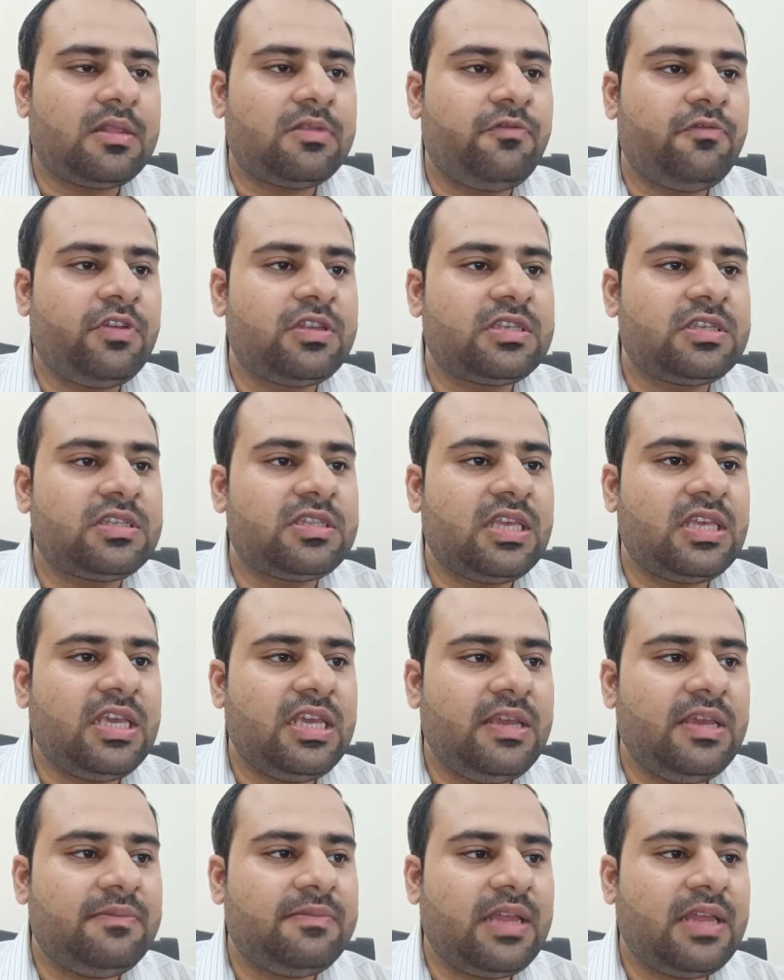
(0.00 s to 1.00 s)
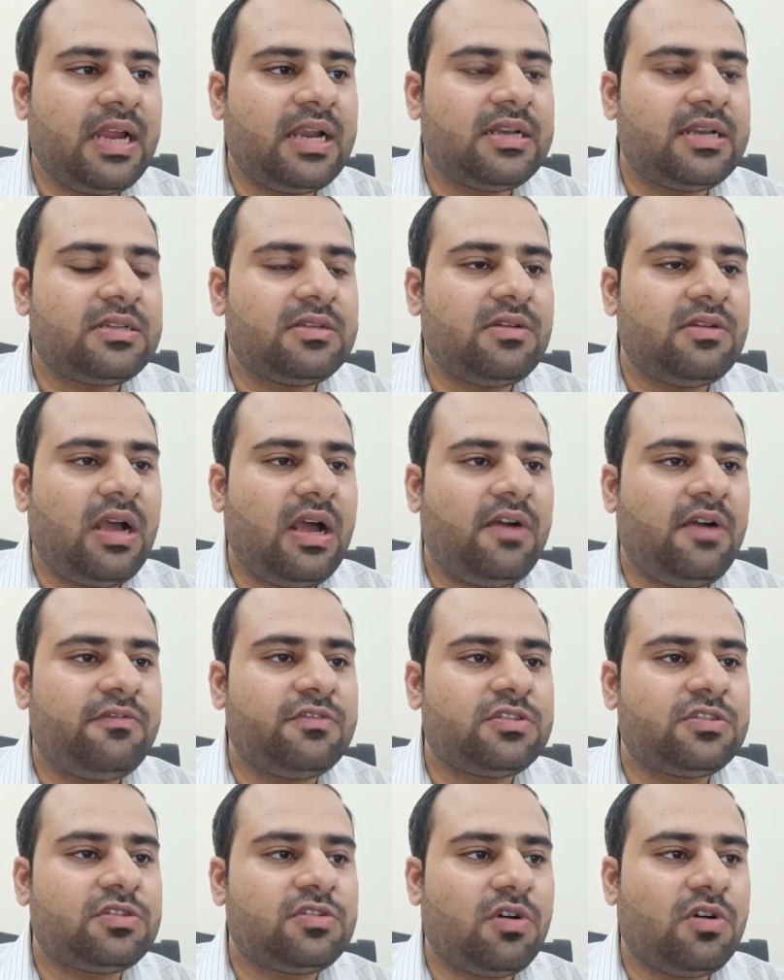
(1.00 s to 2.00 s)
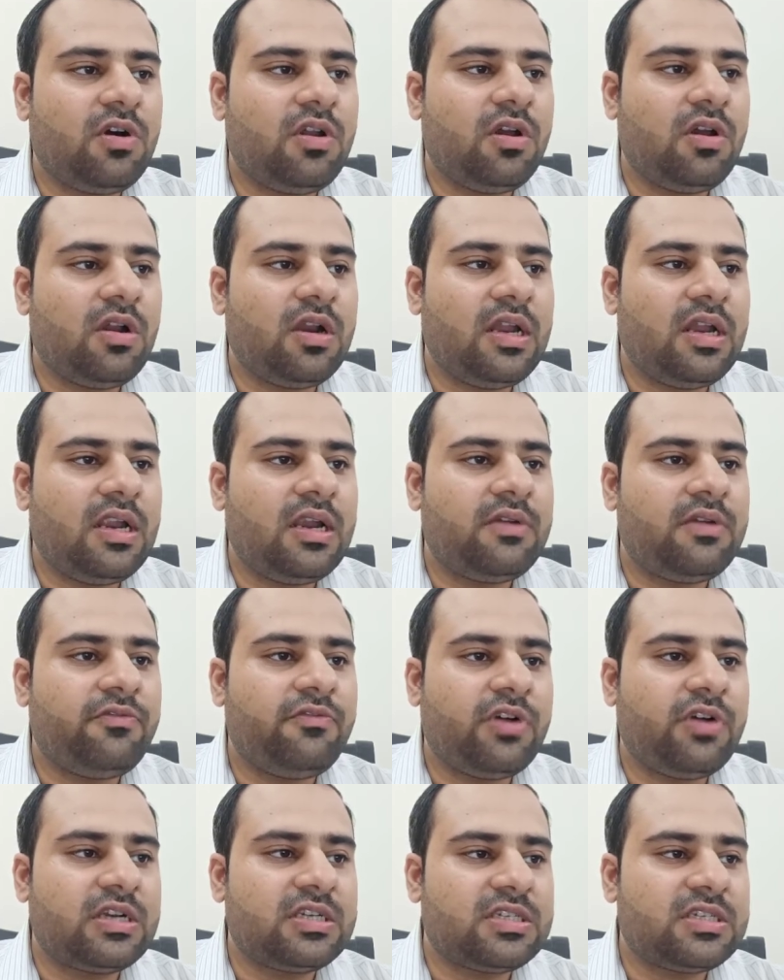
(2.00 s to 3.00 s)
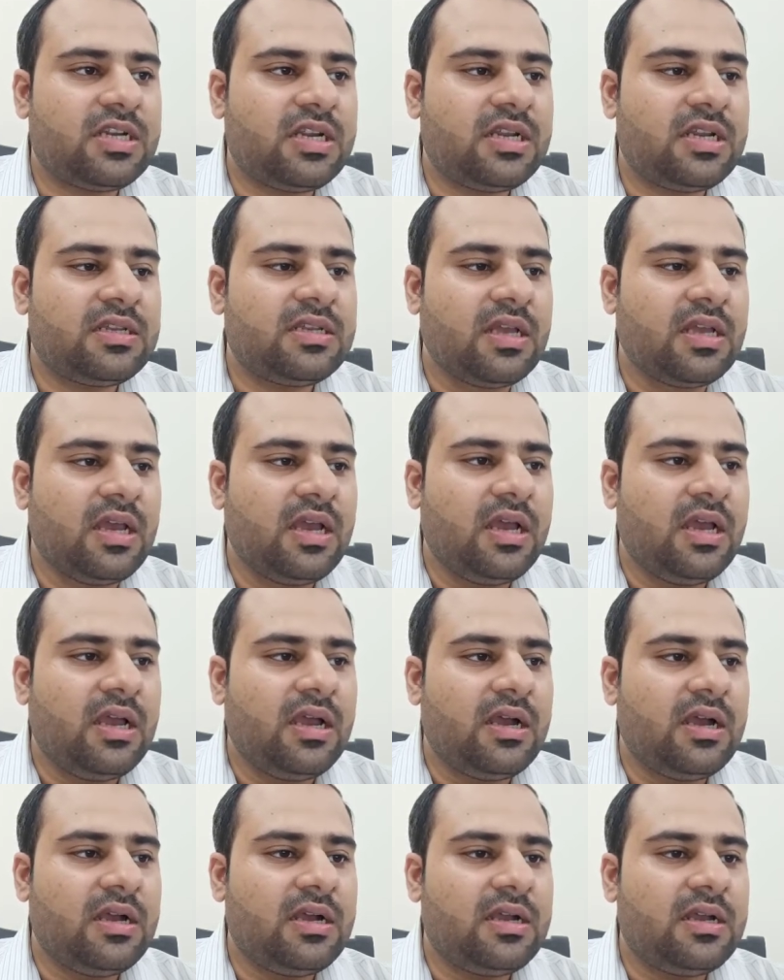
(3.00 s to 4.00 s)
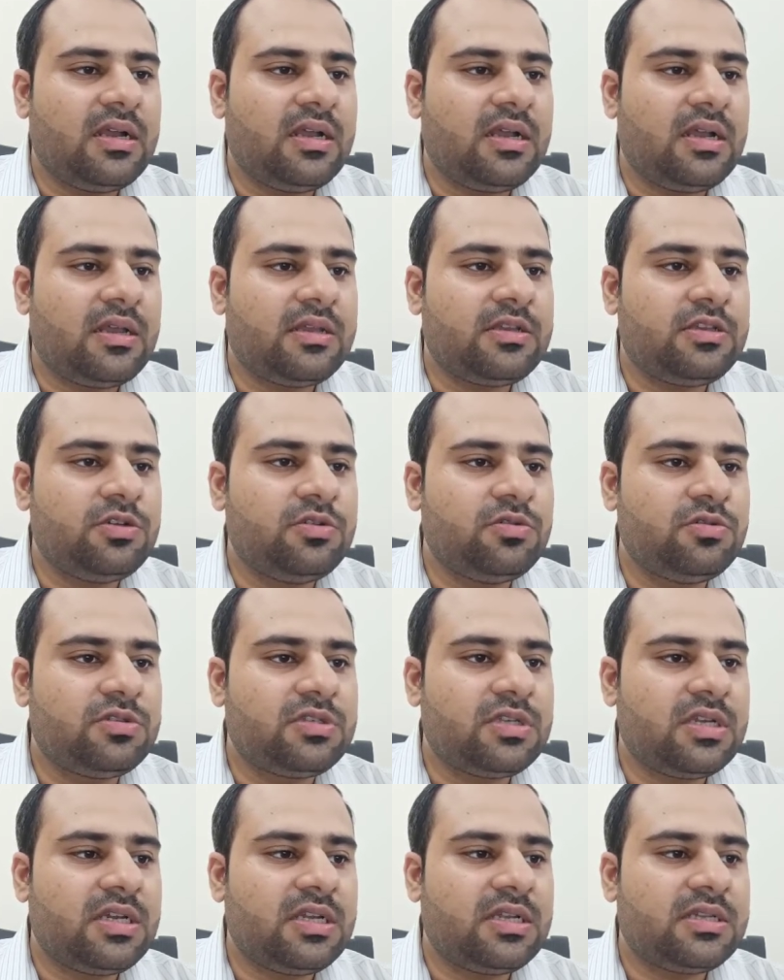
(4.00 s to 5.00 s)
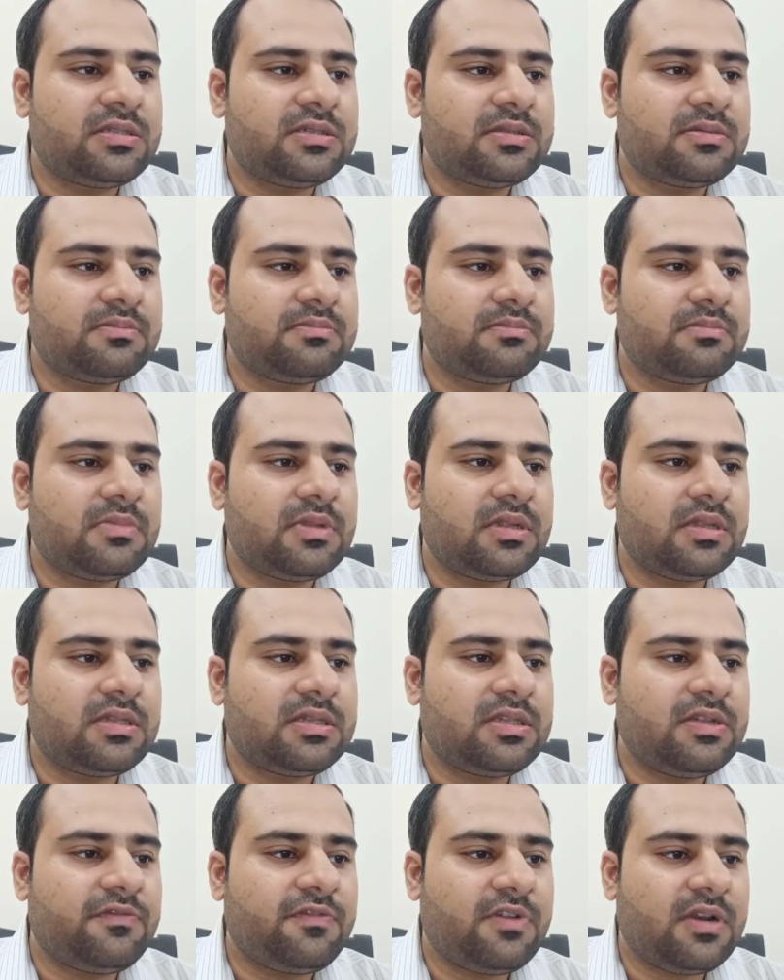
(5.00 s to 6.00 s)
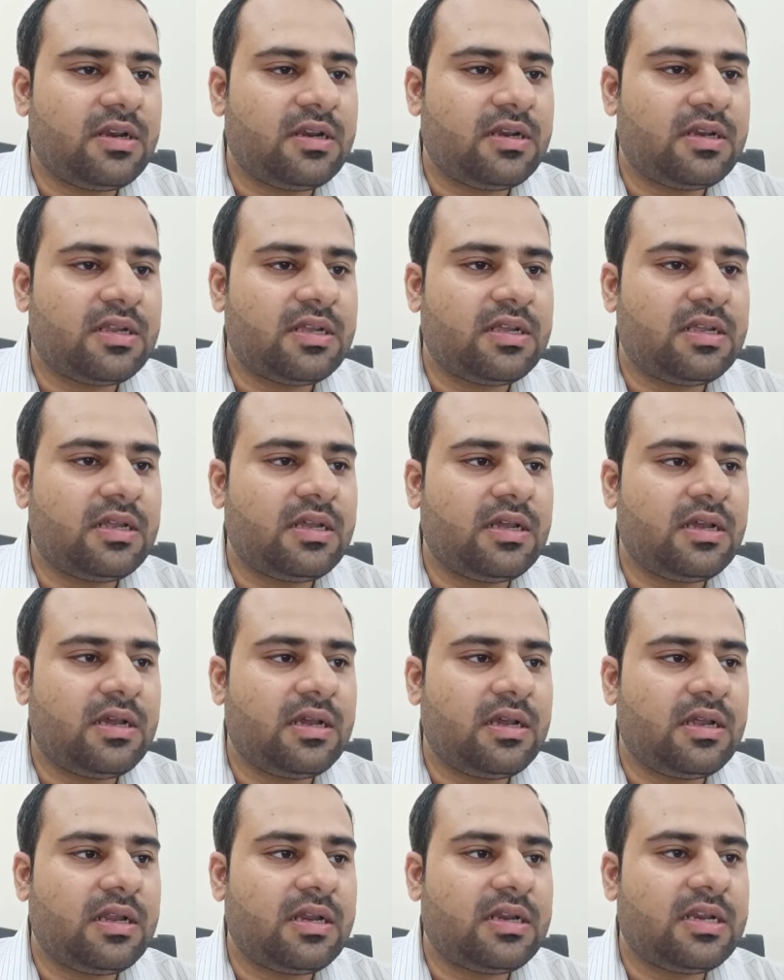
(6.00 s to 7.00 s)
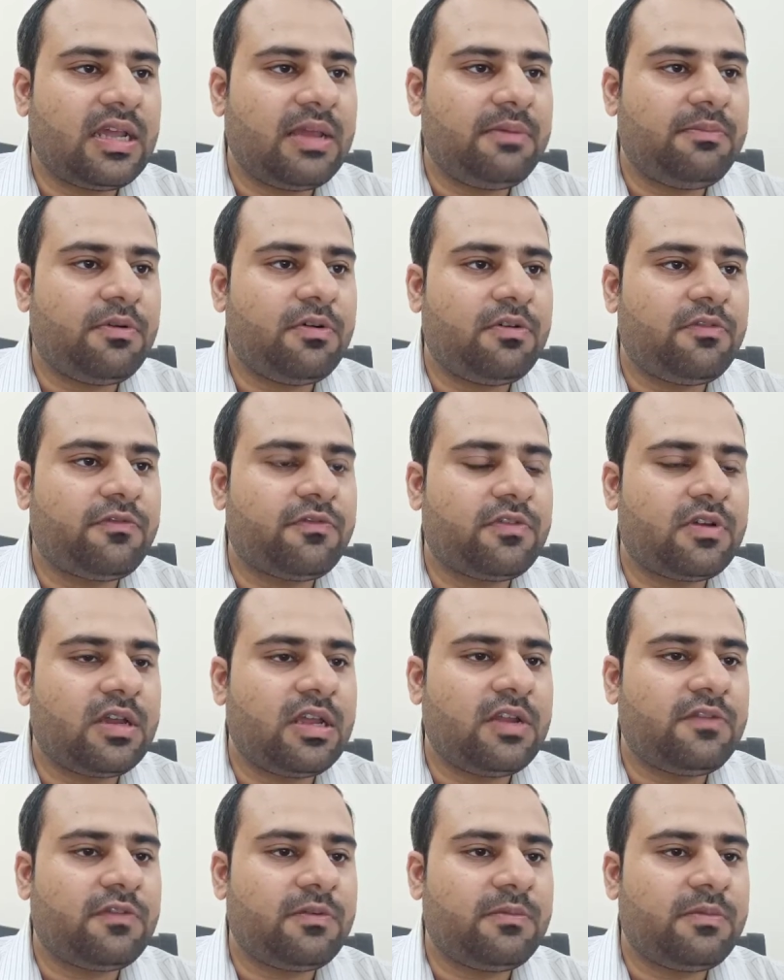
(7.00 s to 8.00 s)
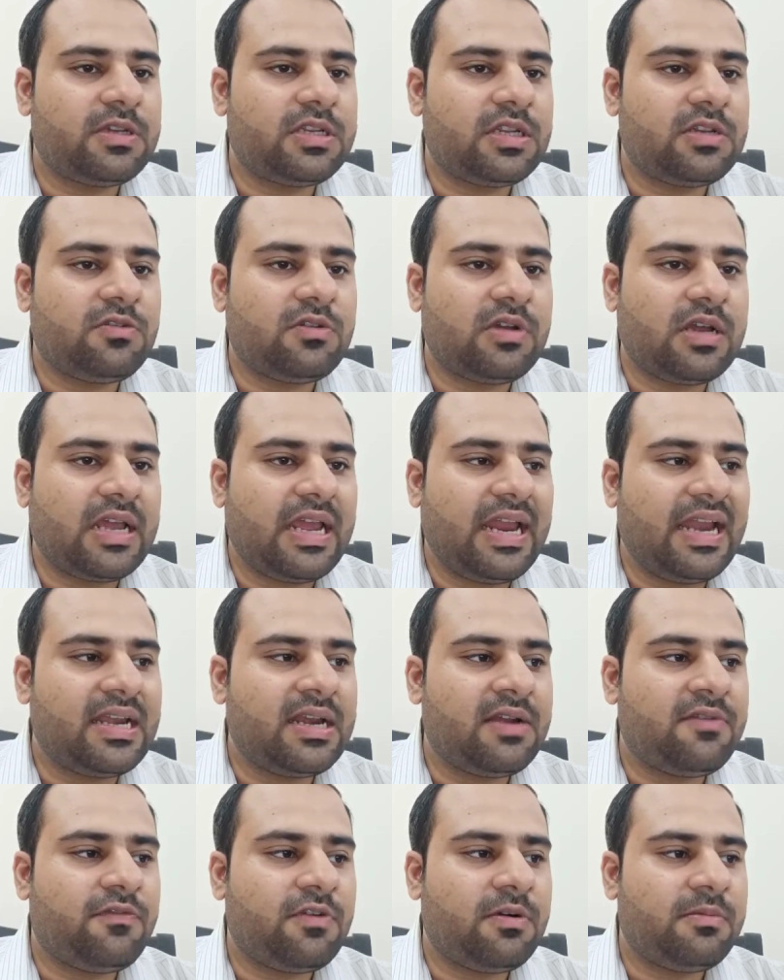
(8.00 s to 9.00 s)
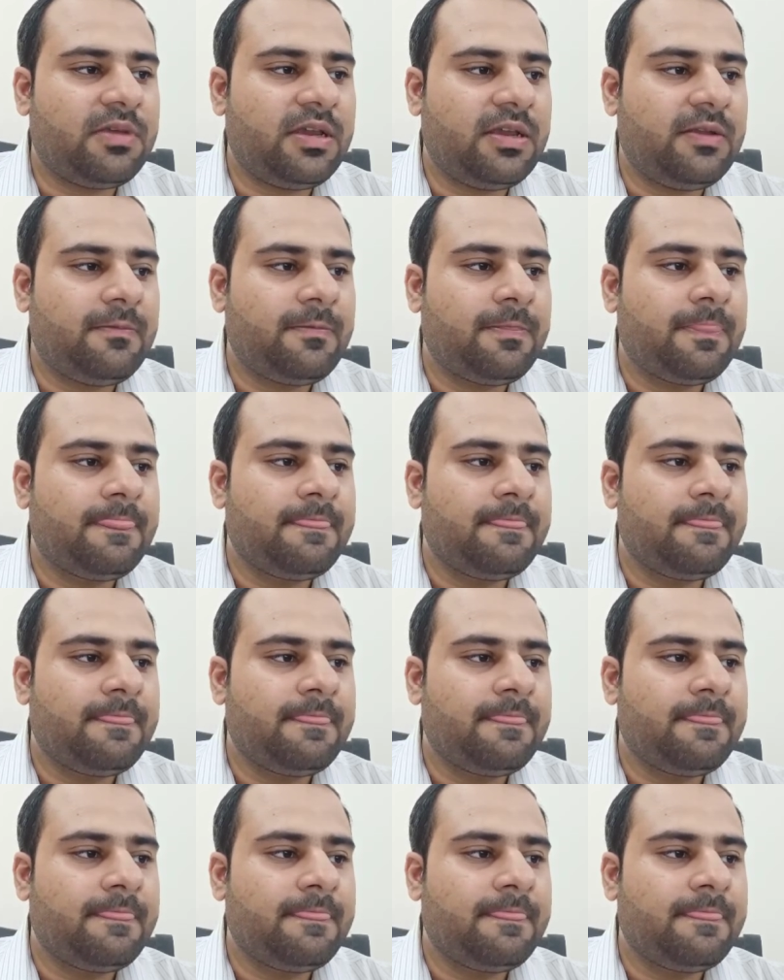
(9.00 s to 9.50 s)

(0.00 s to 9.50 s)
which theme that you have installed on it, version, users, different type of information you can get it from here.